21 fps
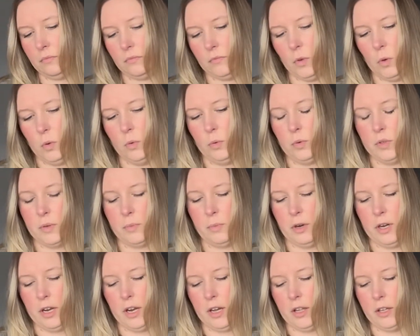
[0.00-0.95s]
Ooh, it's a
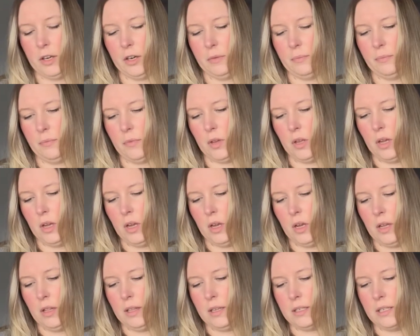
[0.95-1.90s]
pretty color.
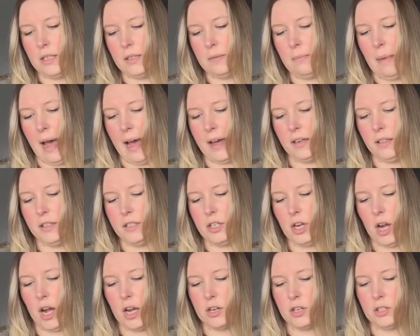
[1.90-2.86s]
This is Madeline
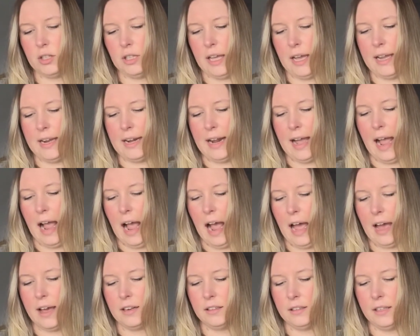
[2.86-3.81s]
Tosh Light
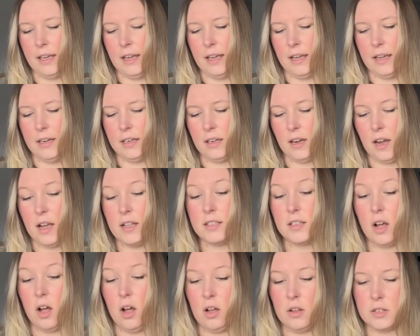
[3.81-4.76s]
Adelaide. It's
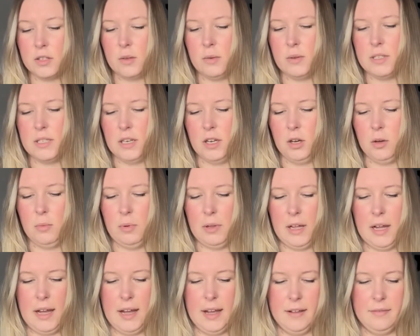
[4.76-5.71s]
also a single
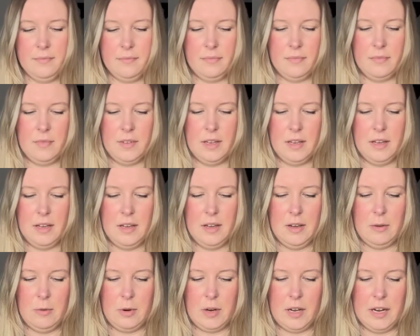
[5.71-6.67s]
ply.
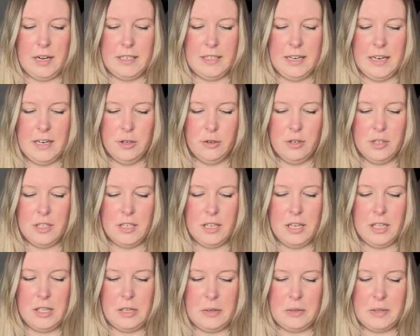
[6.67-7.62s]
We're getting dangerously
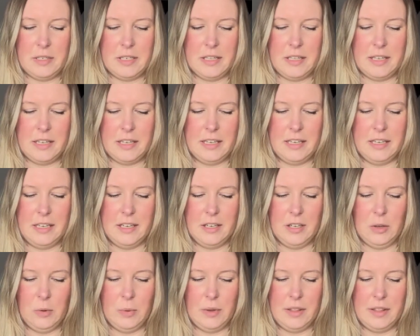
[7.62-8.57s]
close to the
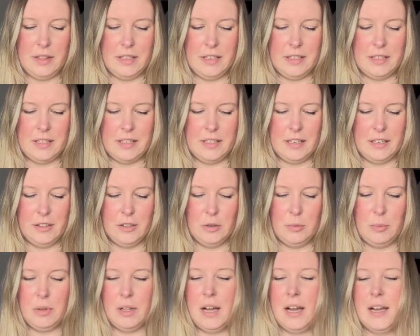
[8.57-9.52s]
heel with these single
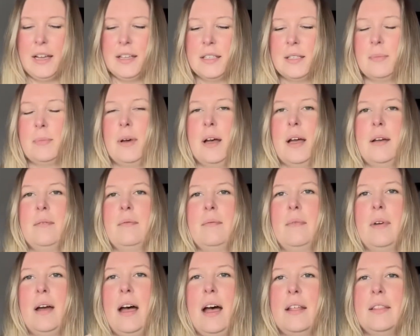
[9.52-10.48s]
plies, but
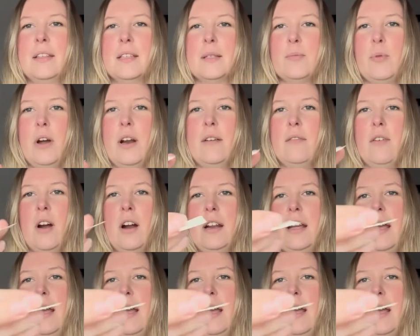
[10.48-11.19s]
at this point I've already